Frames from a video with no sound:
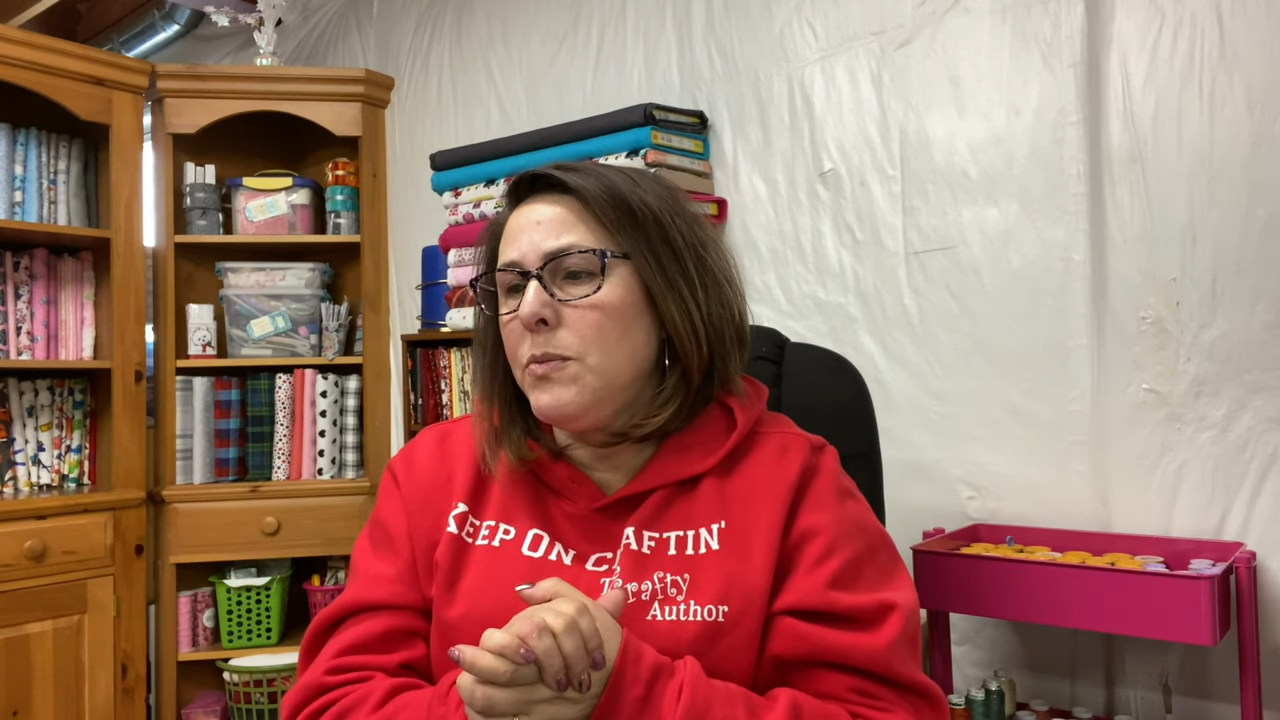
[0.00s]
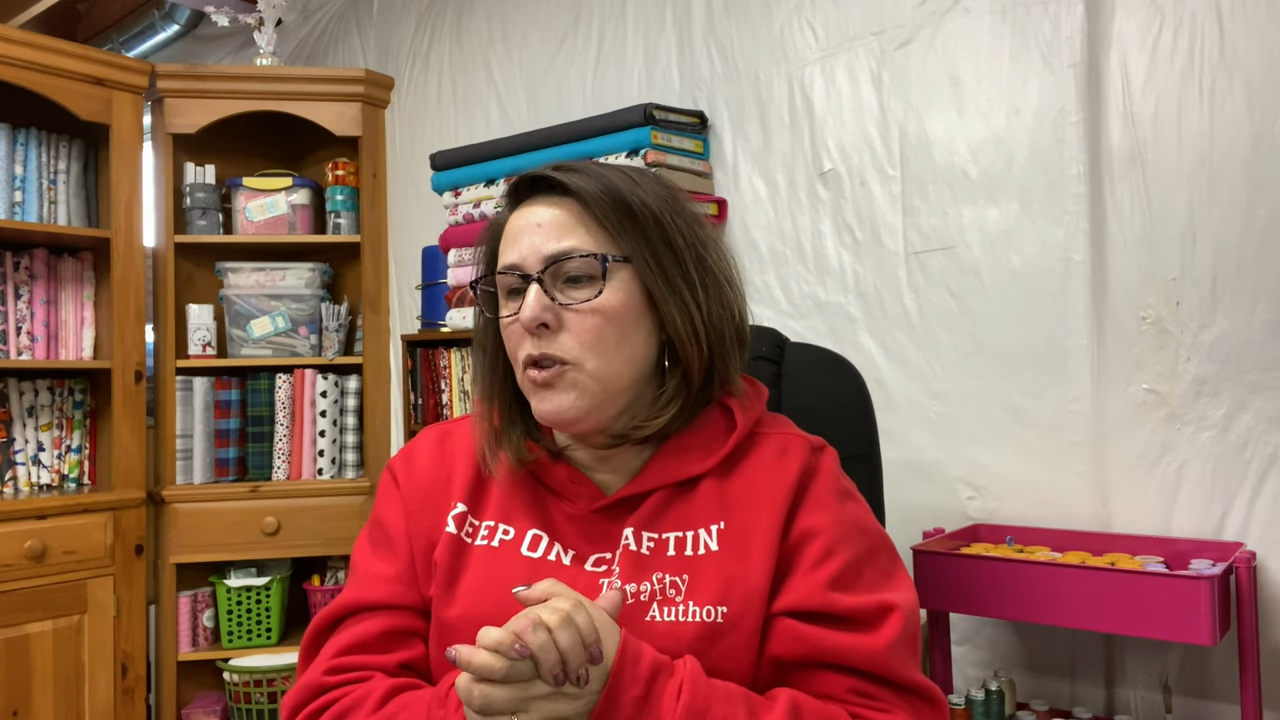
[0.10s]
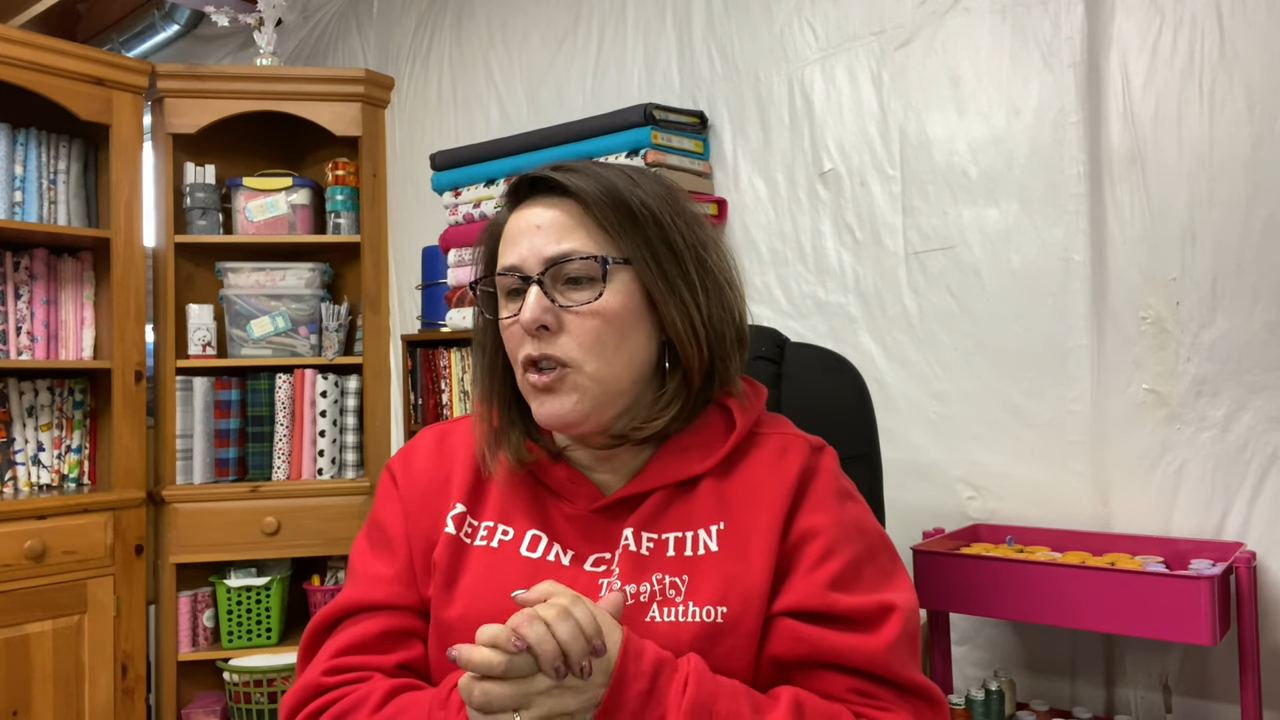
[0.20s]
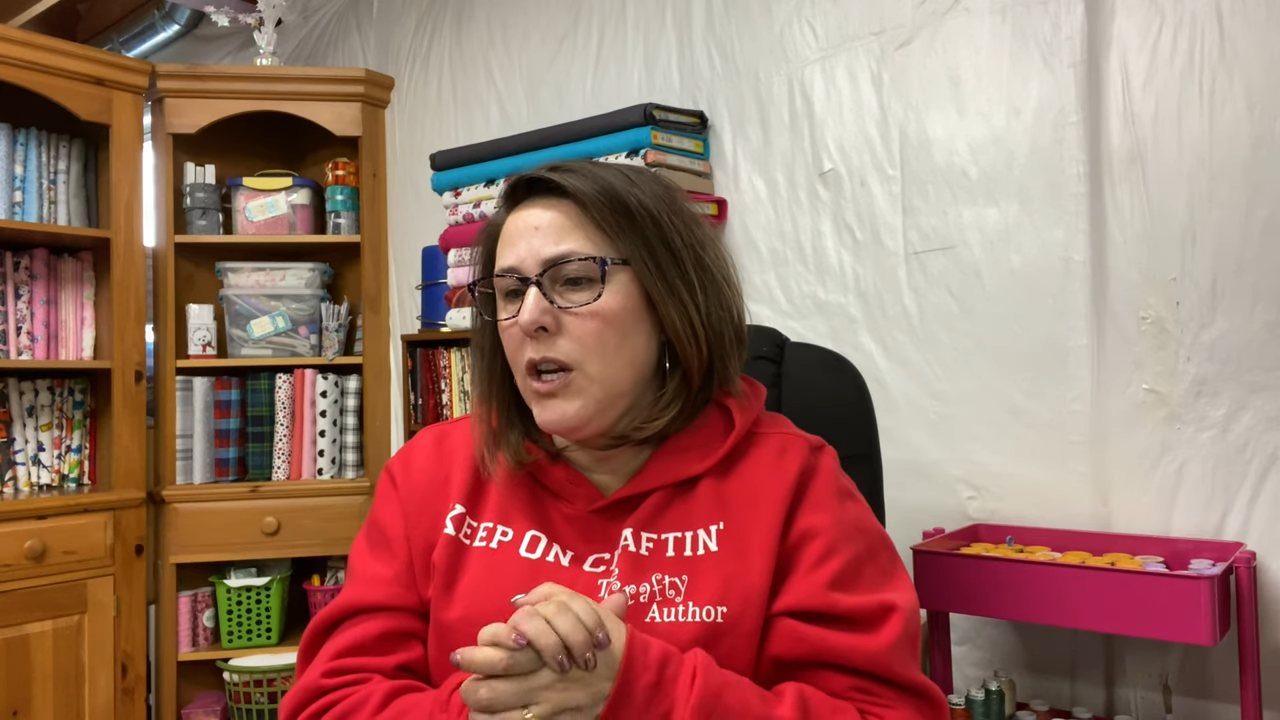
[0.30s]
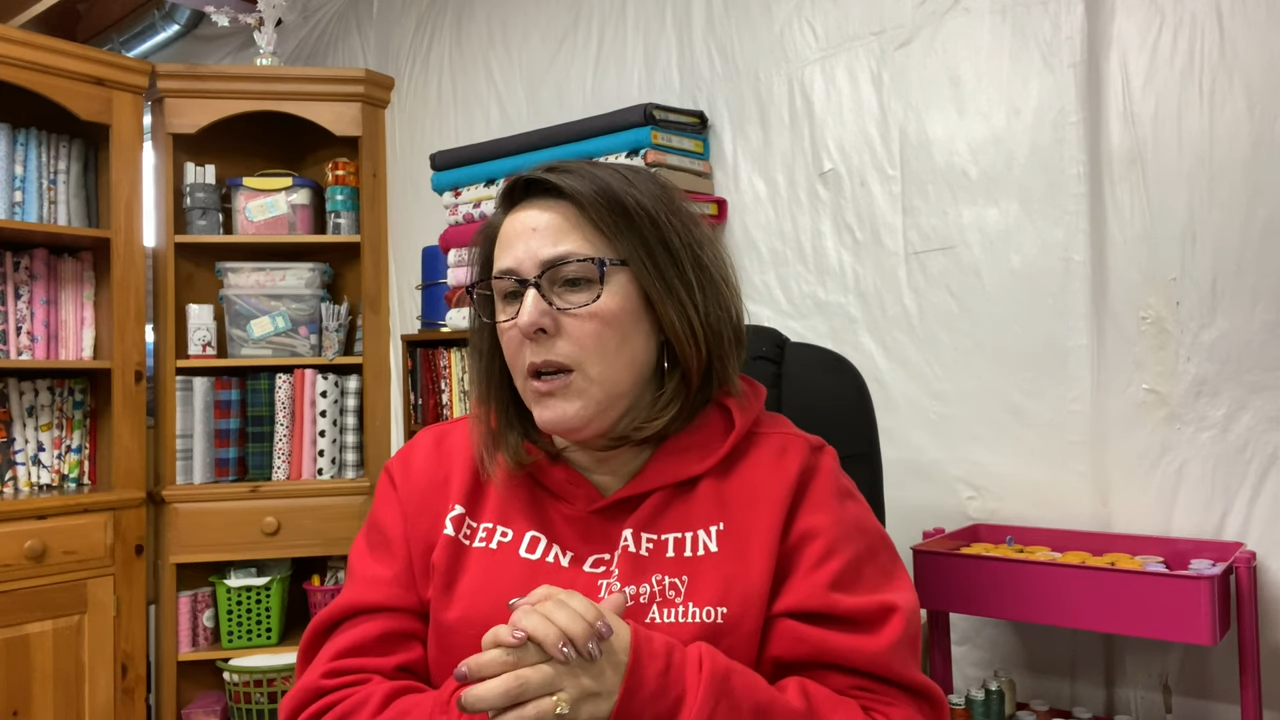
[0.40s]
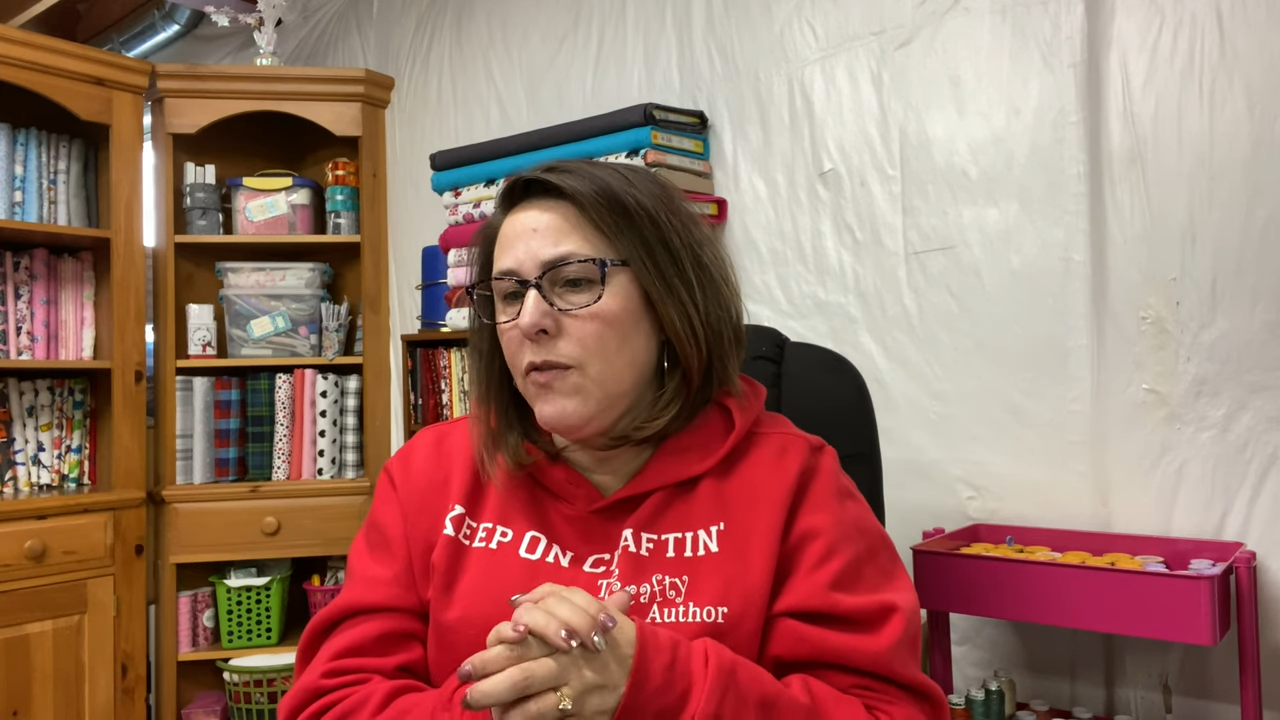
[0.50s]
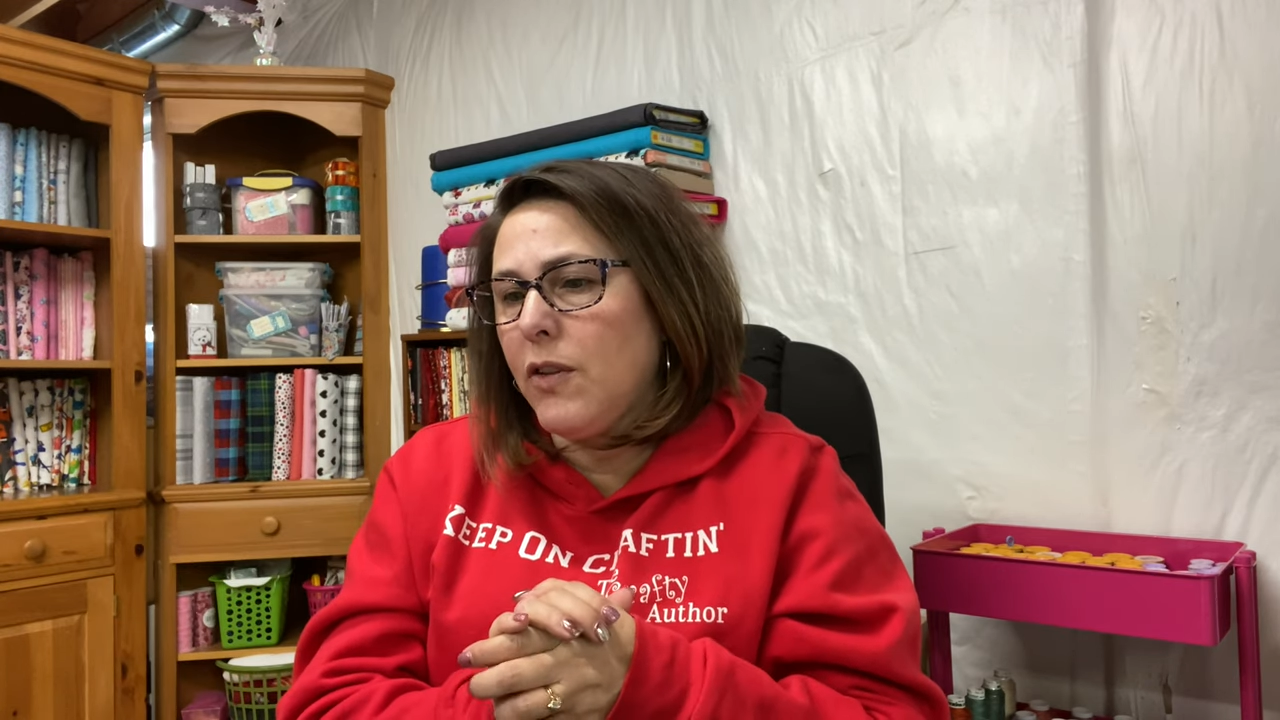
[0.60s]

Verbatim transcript: machine